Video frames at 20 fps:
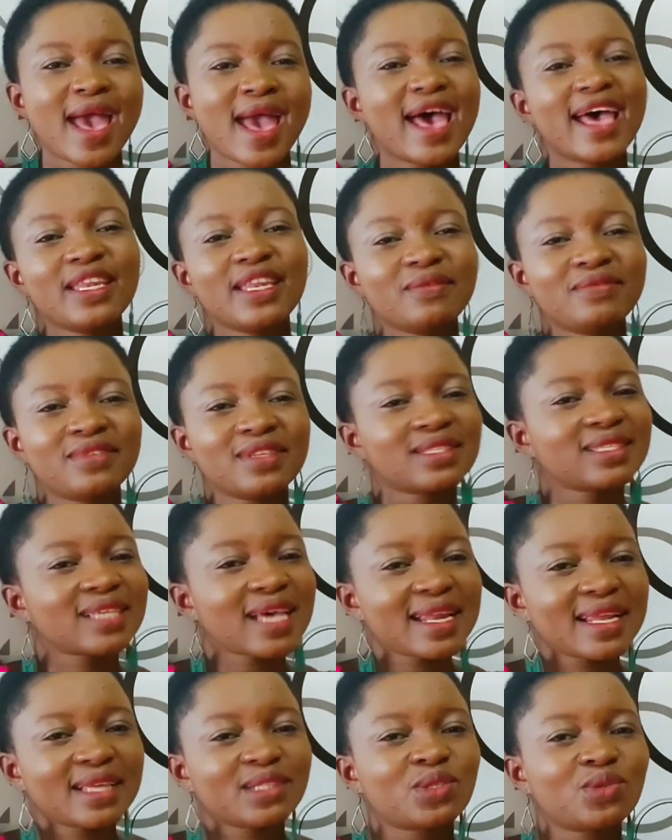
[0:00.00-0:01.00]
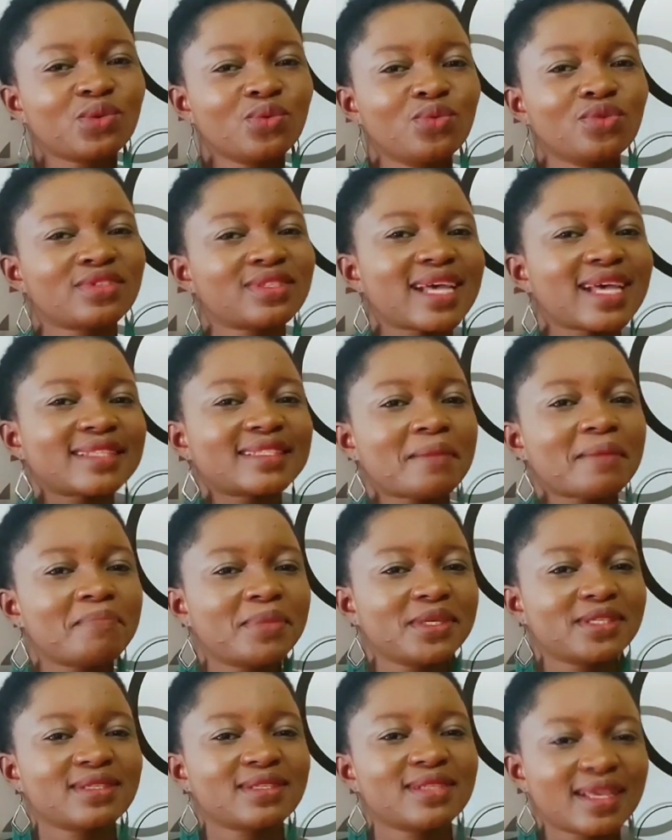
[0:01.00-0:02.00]
And you've decided to start a
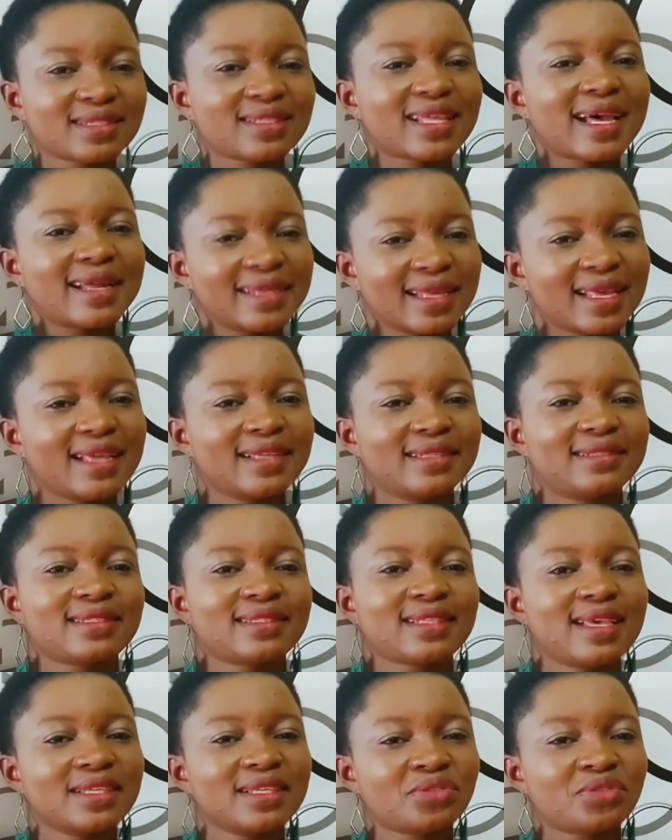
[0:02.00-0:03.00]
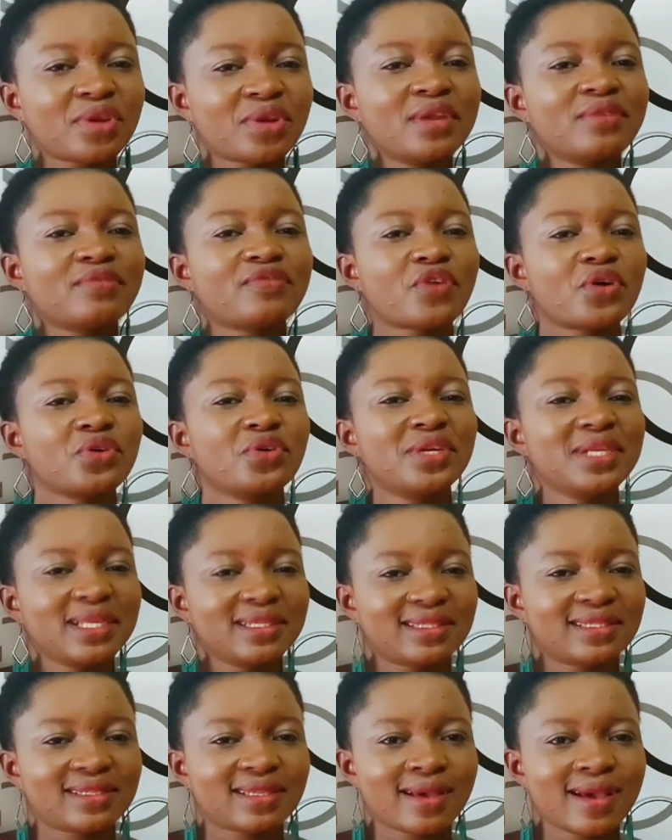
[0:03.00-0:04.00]
business that is catering for your
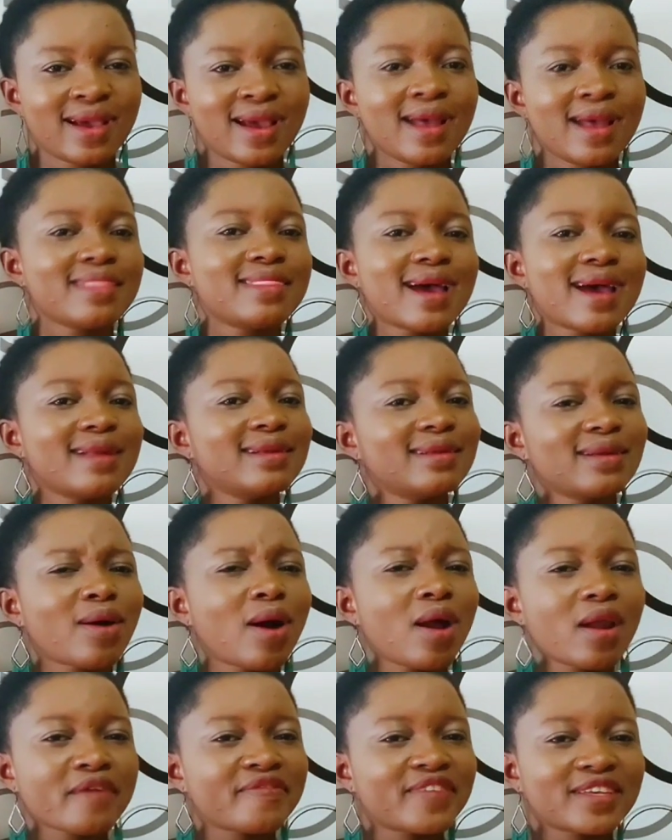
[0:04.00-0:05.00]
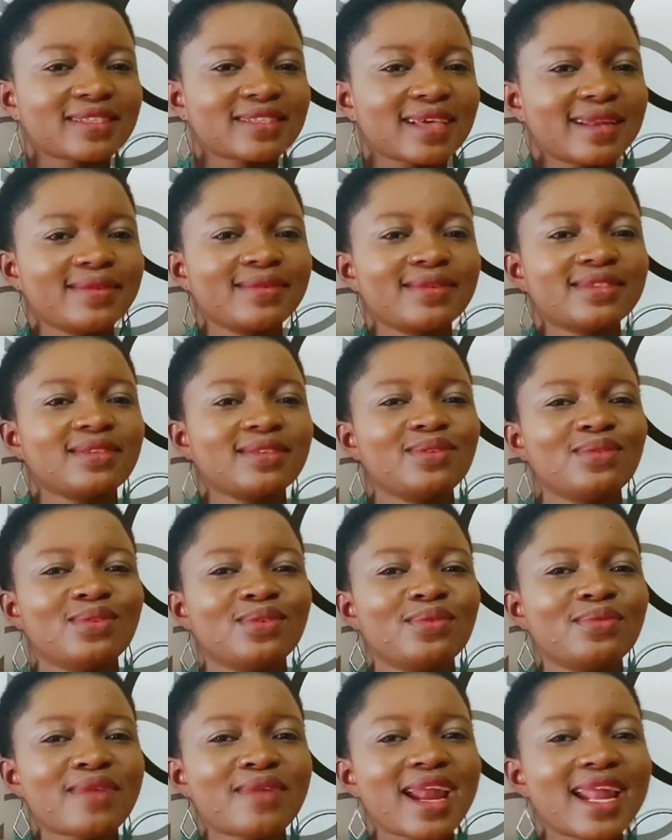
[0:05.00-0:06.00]
needs. Then all of a sudden you,
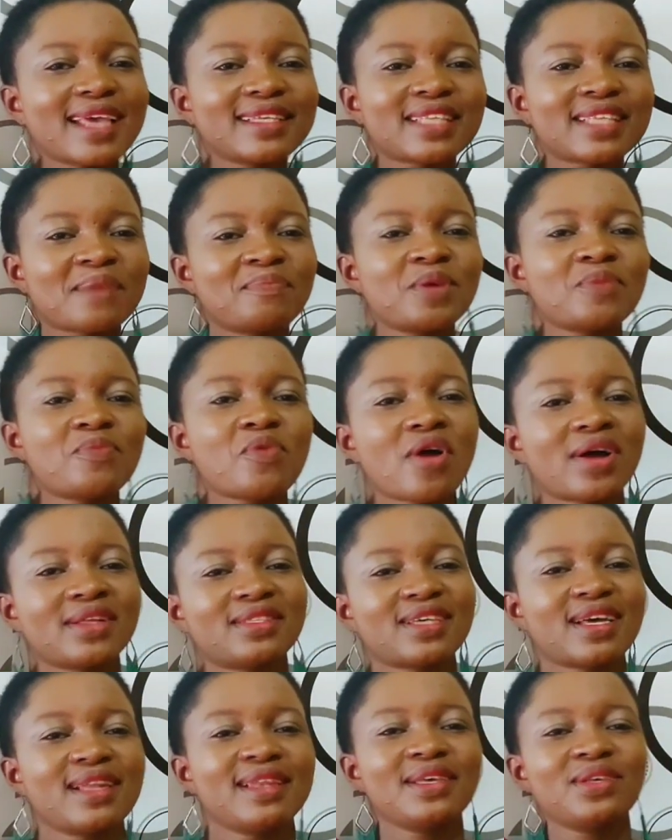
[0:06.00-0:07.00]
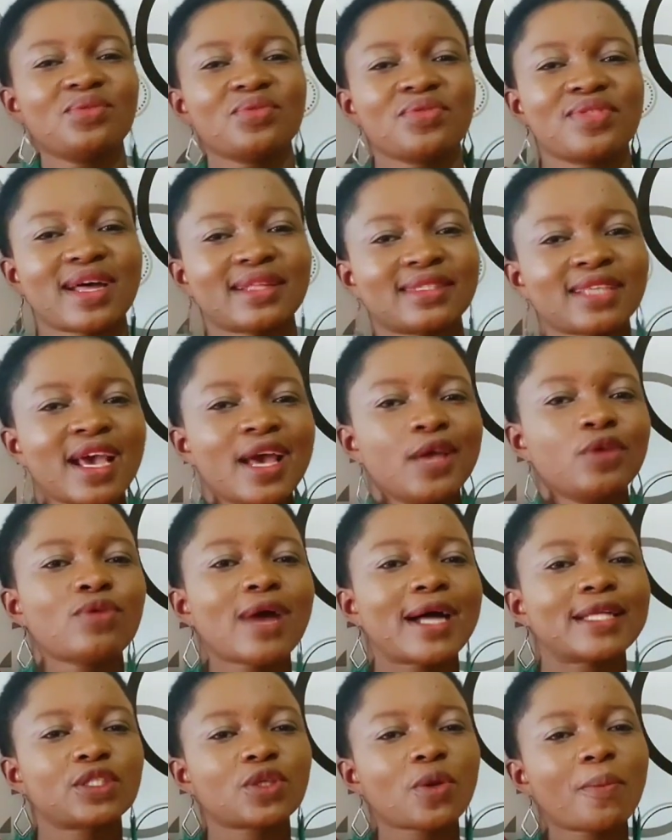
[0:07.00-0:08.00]
you realize that people are telling you that you
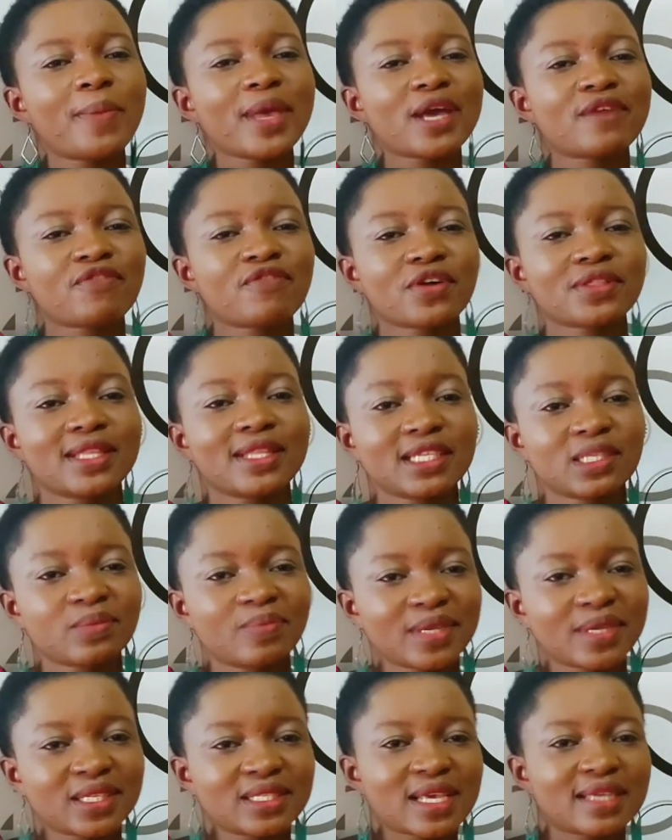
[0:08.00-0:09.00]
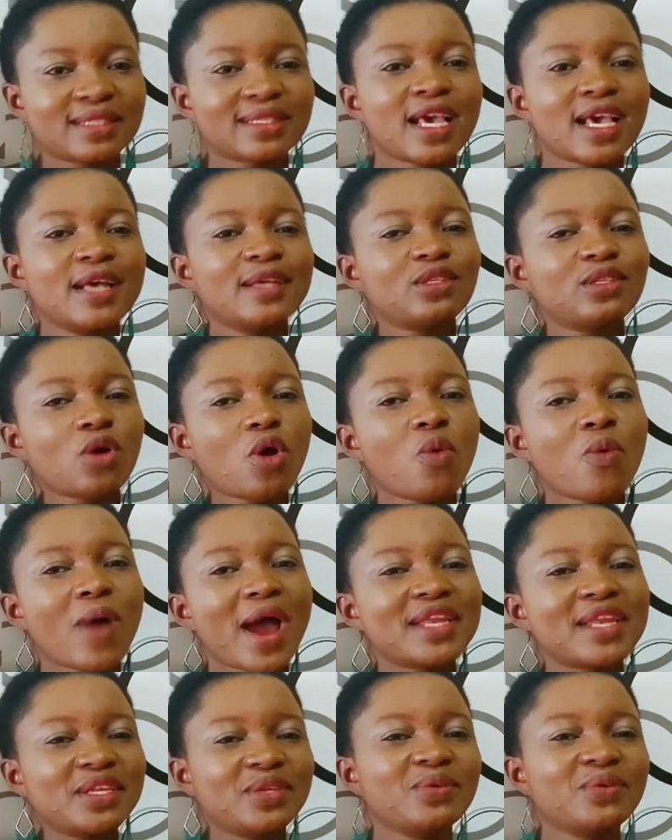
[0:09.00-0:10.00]
are too big for this business. So
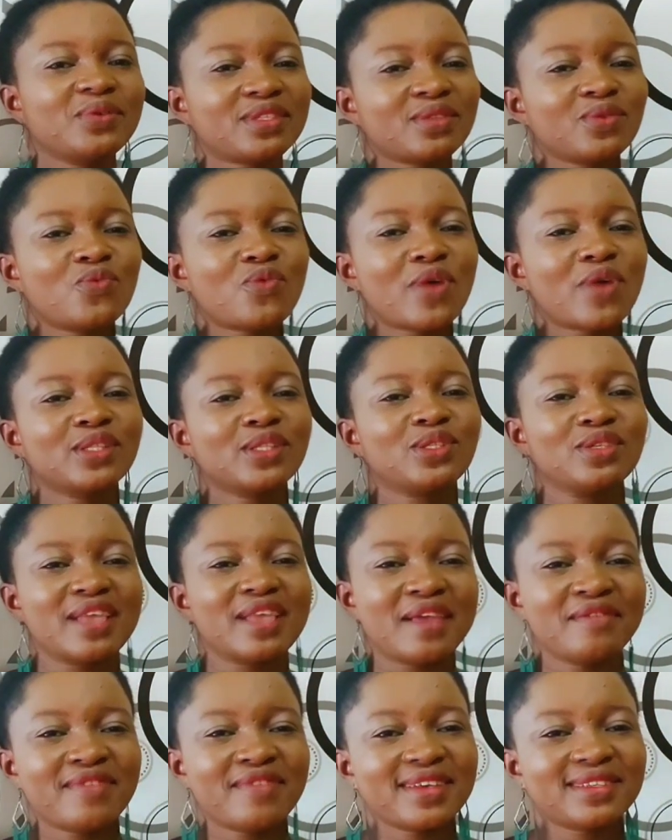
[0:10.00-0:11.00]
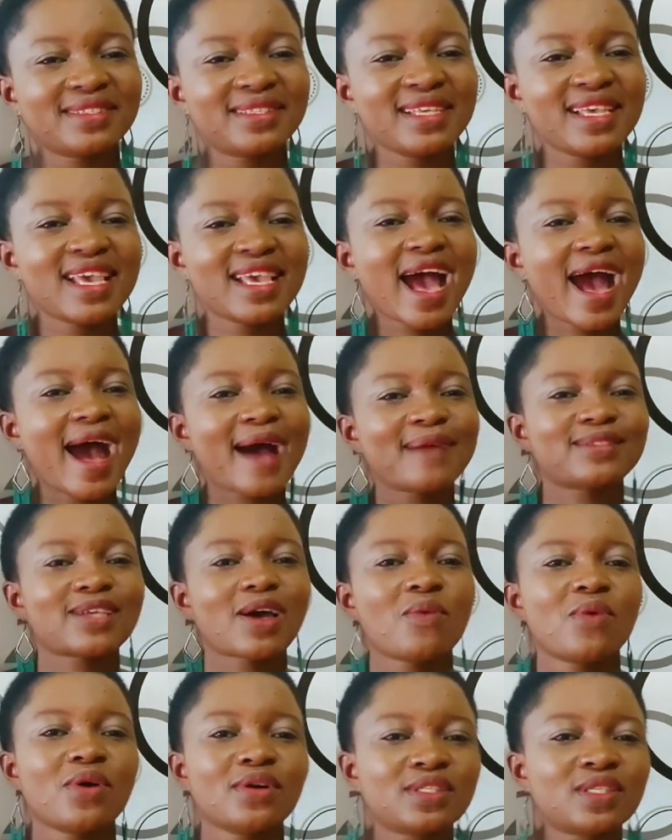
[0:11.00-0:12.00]
why did you went to the university?
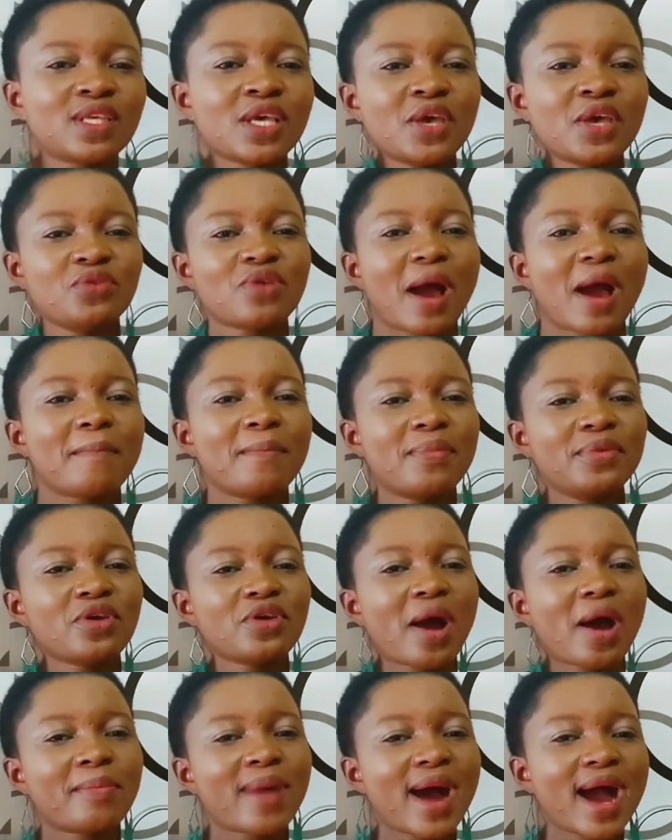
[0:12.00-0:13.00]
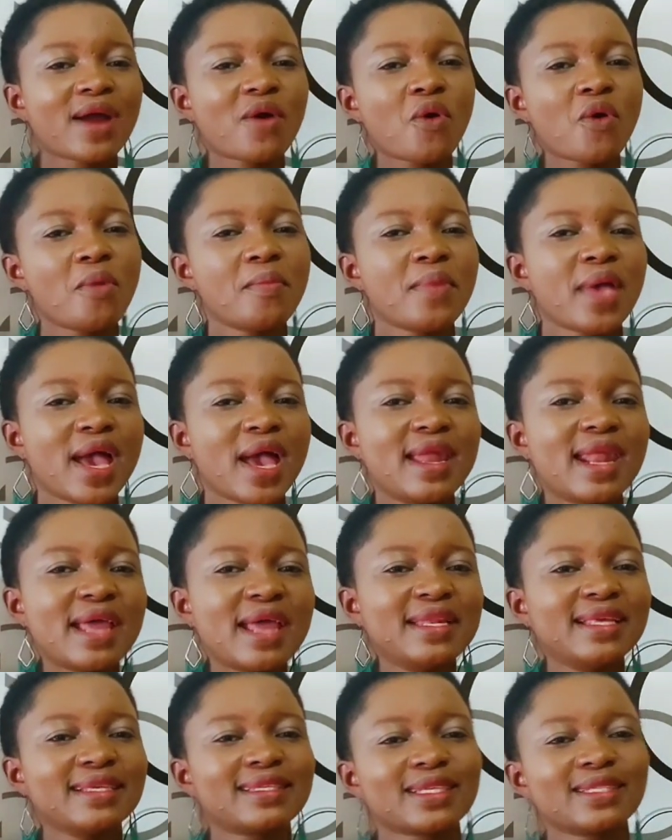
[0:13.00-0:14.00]
Afterwards, you are, you are back home and
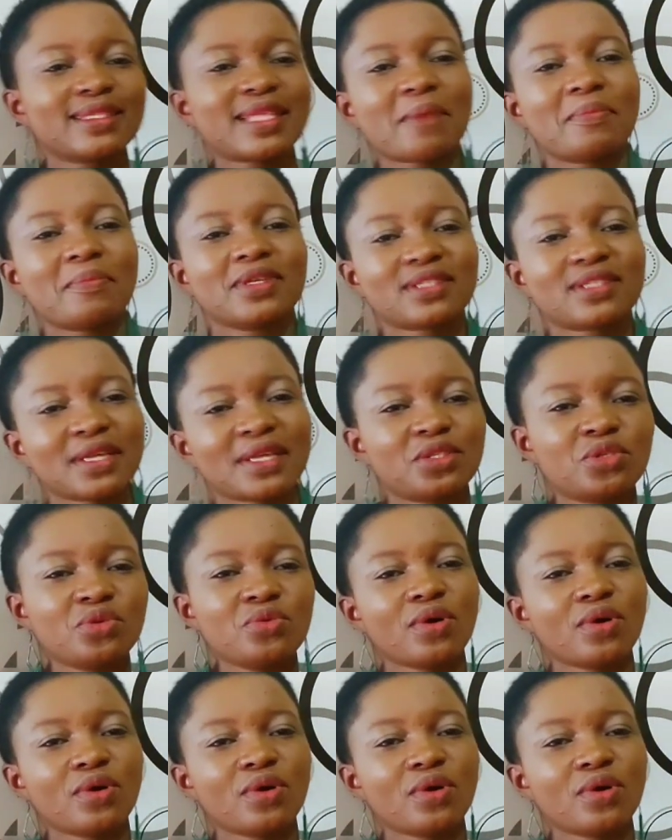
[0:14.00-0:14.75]
then this is the business you